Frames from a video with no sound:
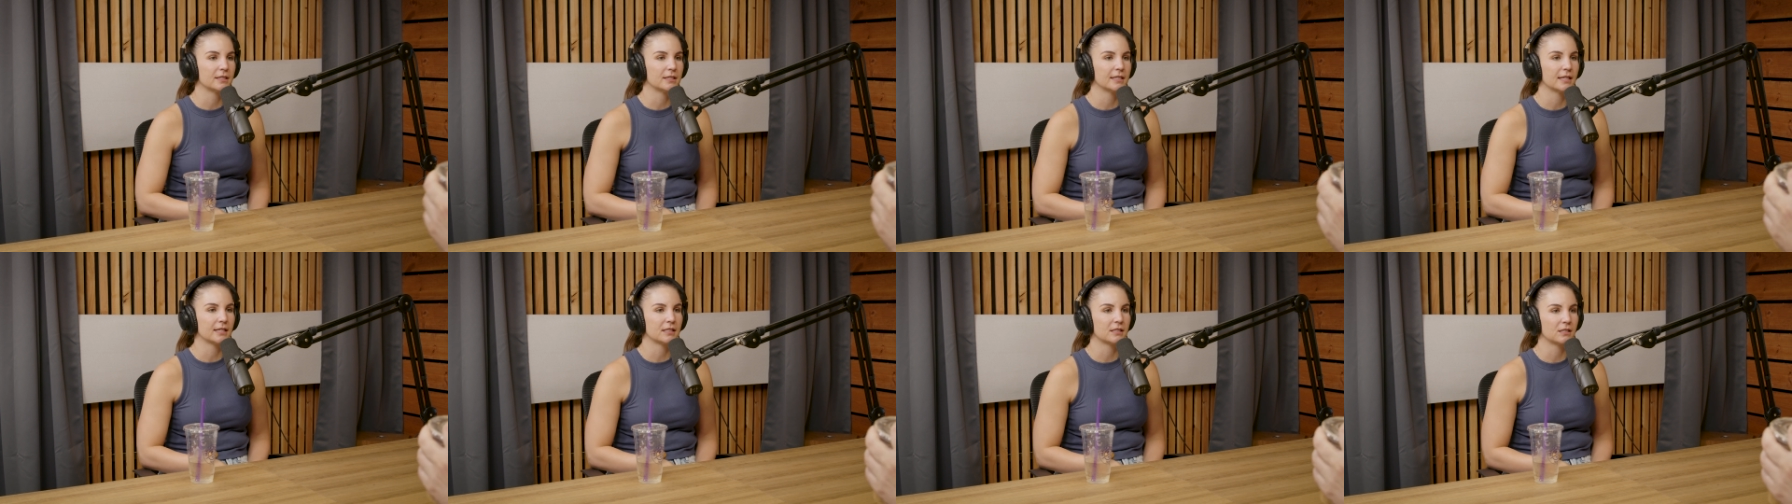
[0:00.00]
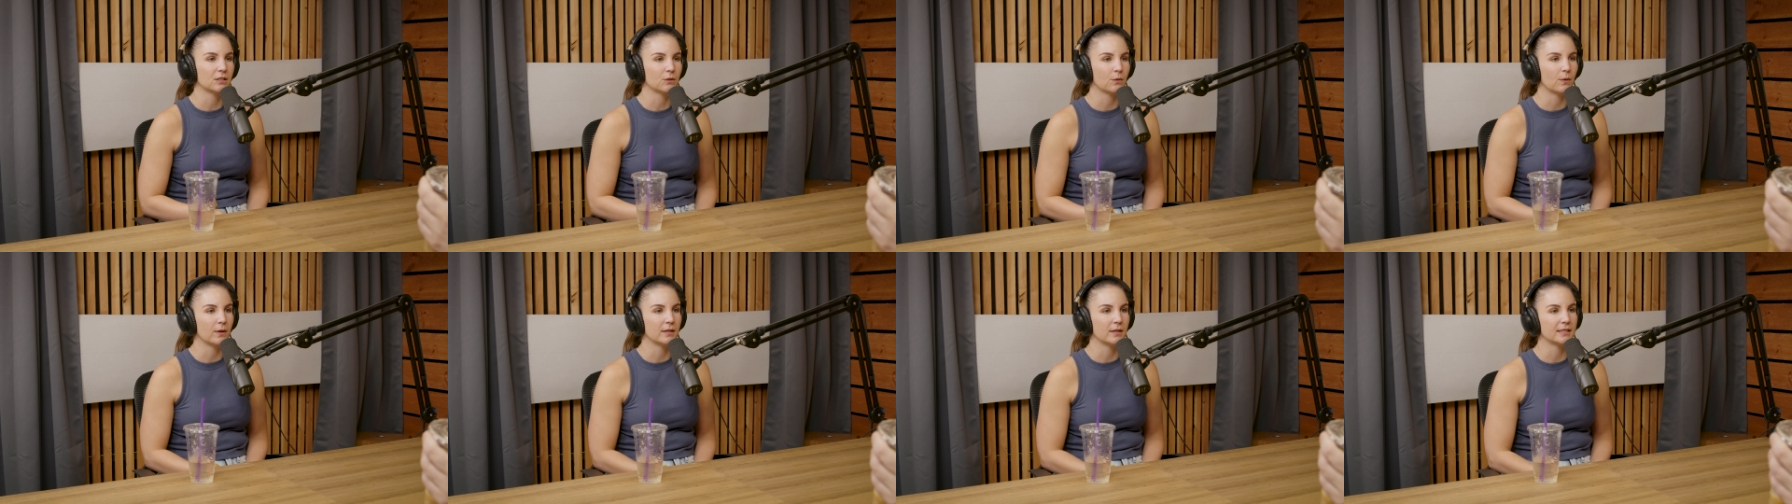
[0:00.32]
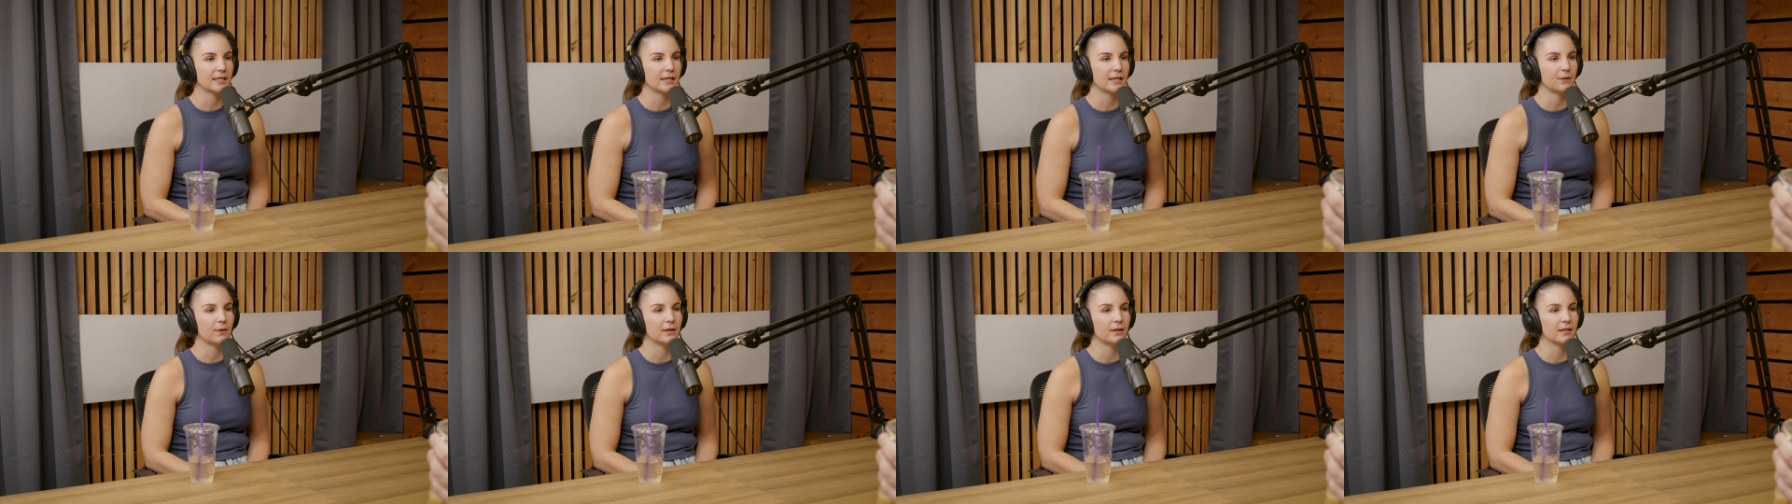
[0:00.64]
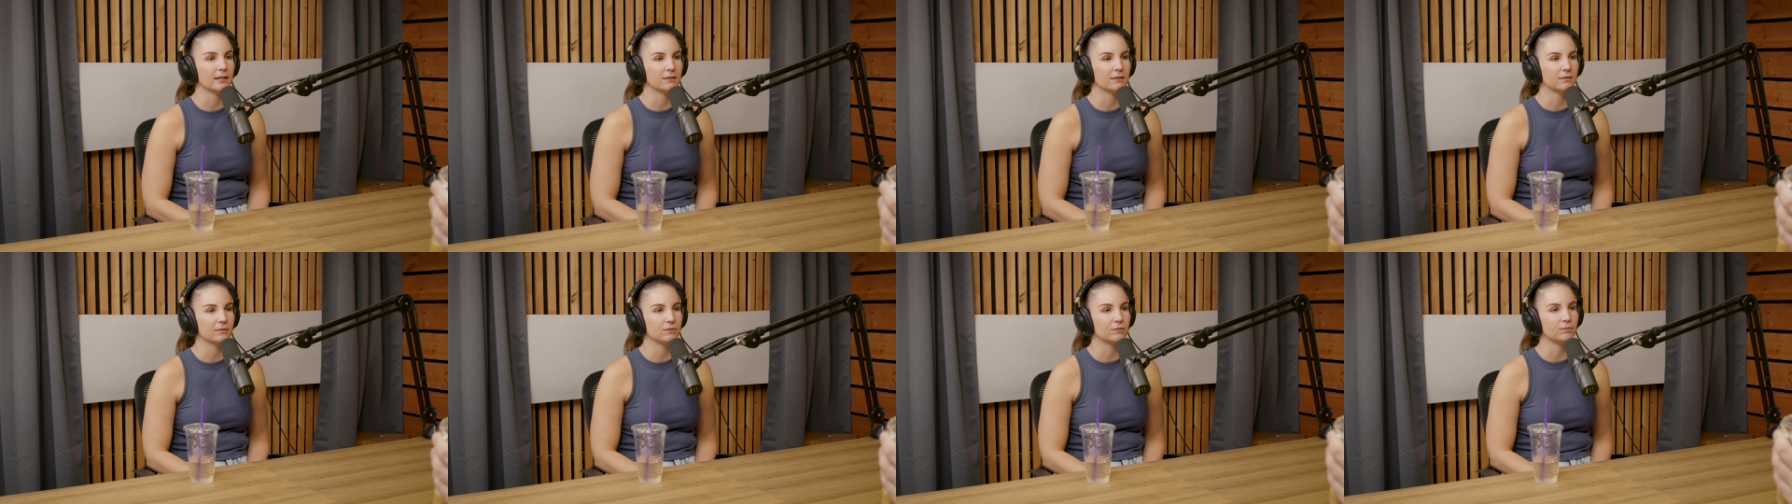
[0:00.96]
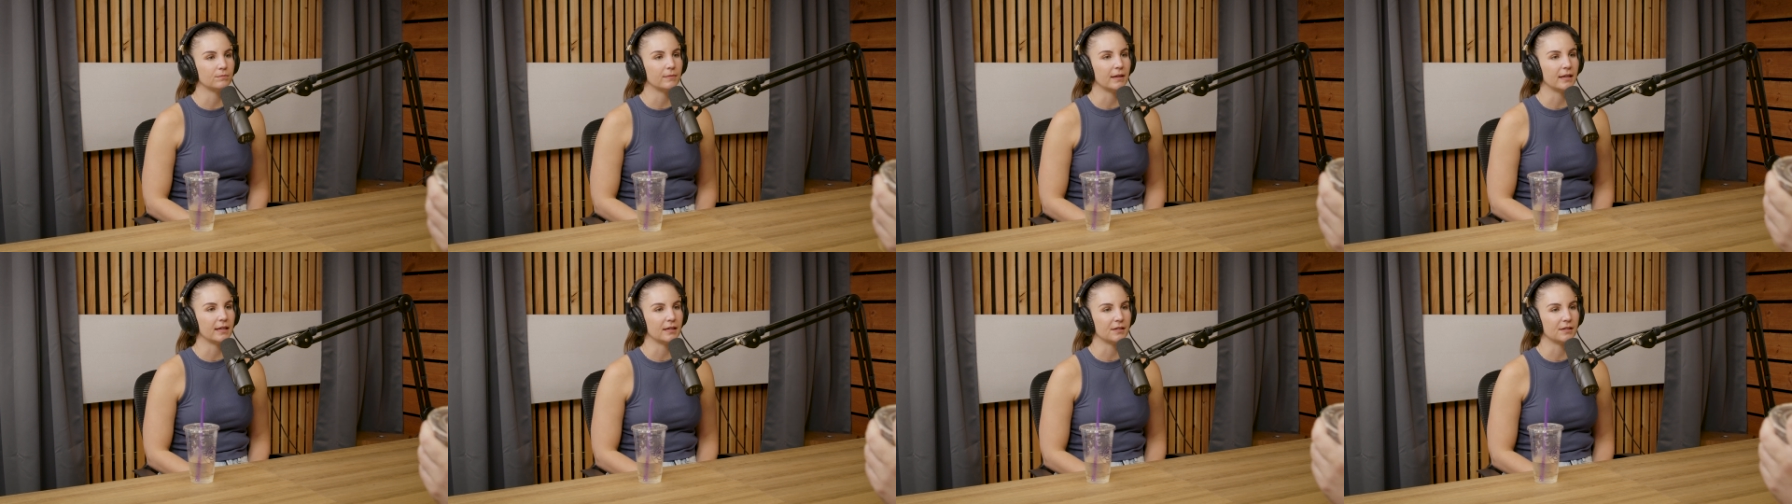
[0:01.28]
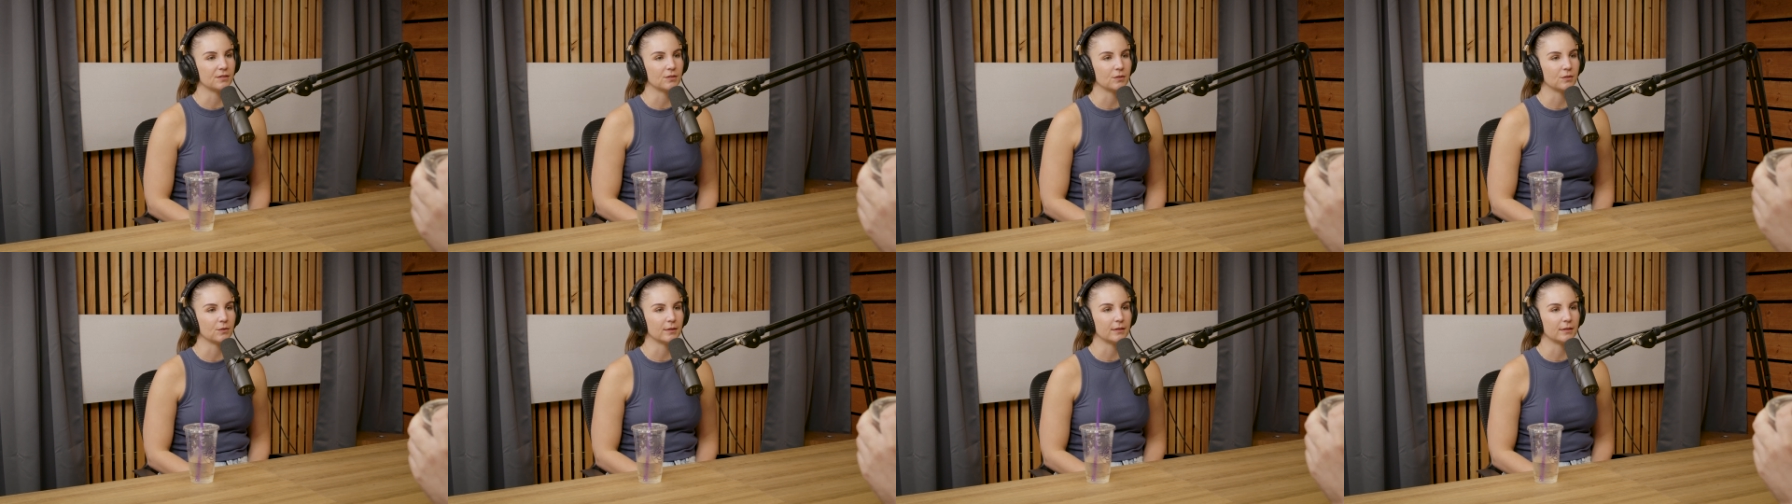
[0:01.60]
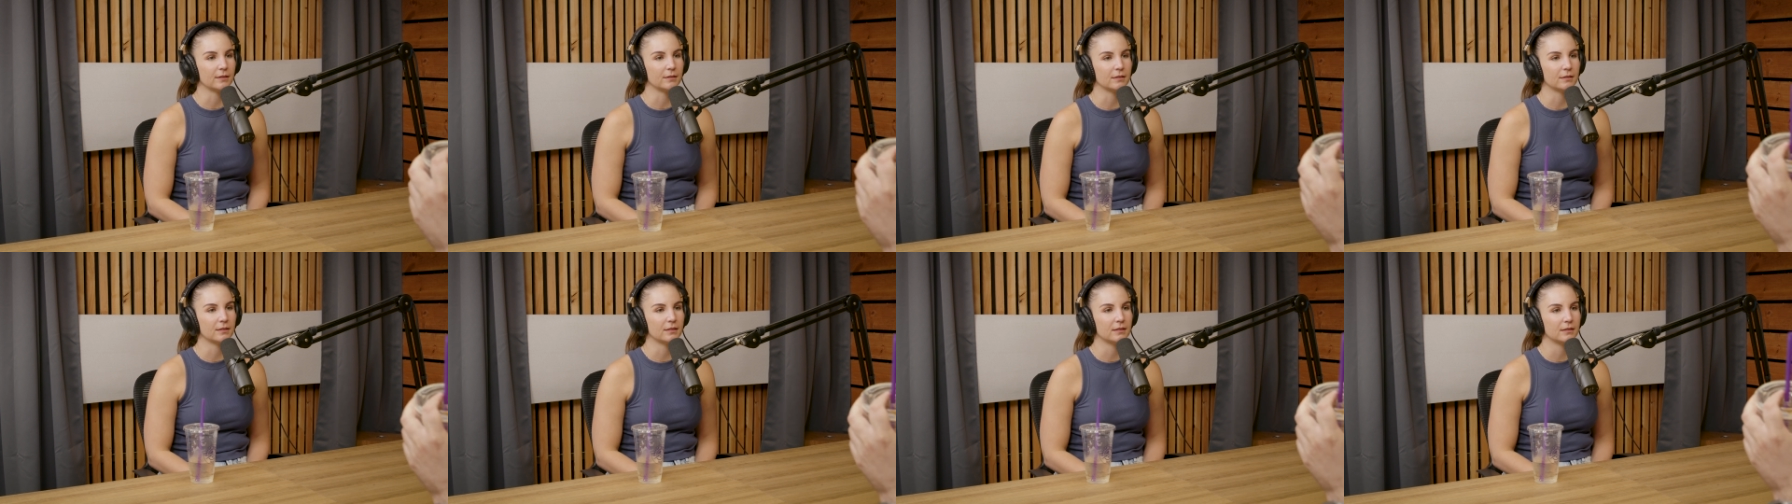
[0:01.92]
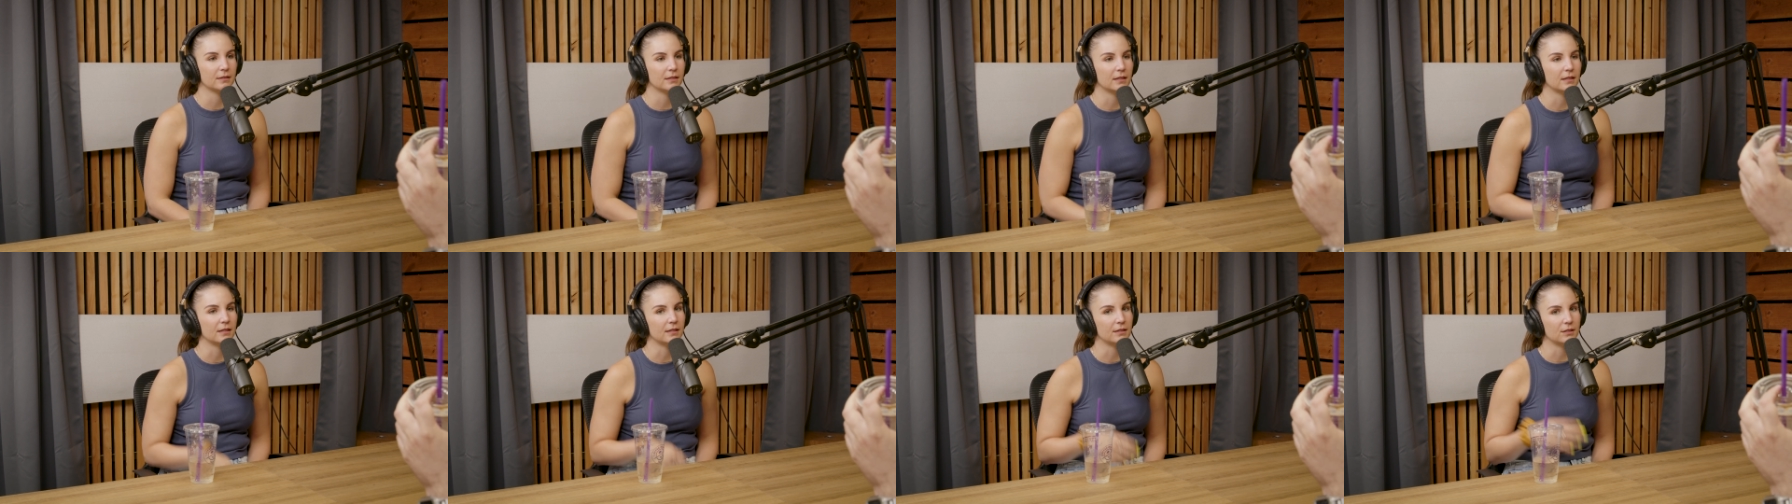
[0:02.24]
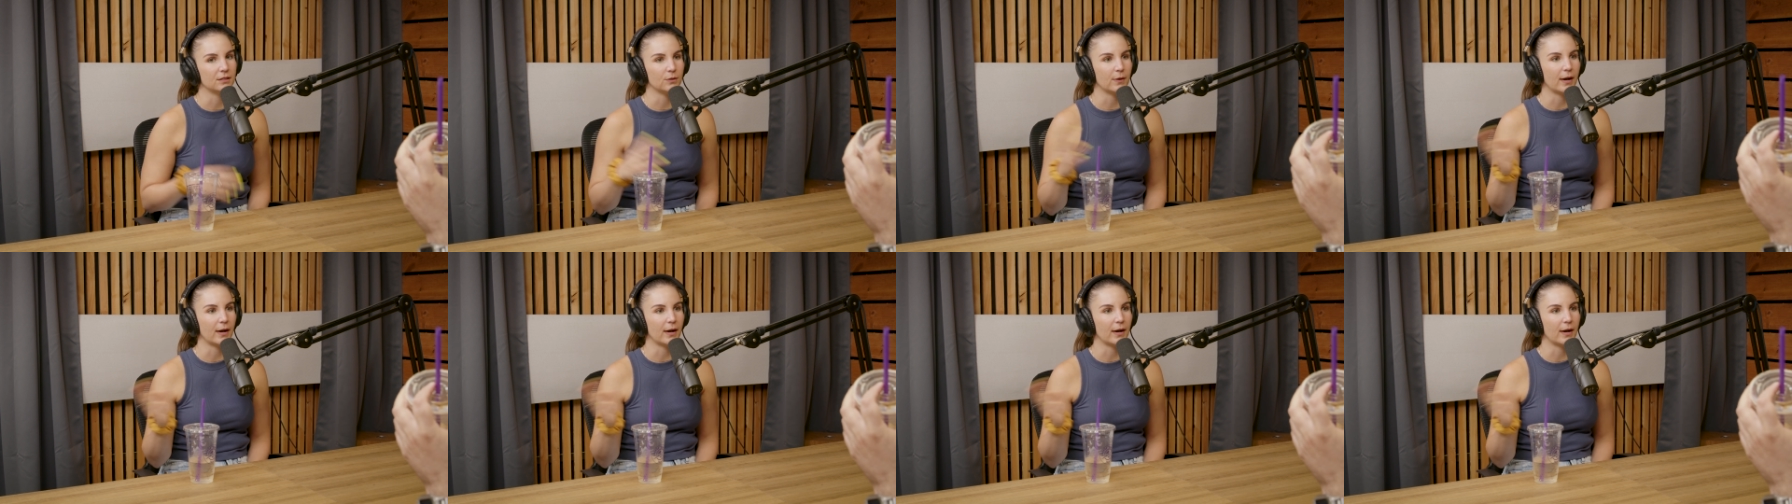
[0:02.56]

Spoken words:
next to the ones I want to make into reels to then do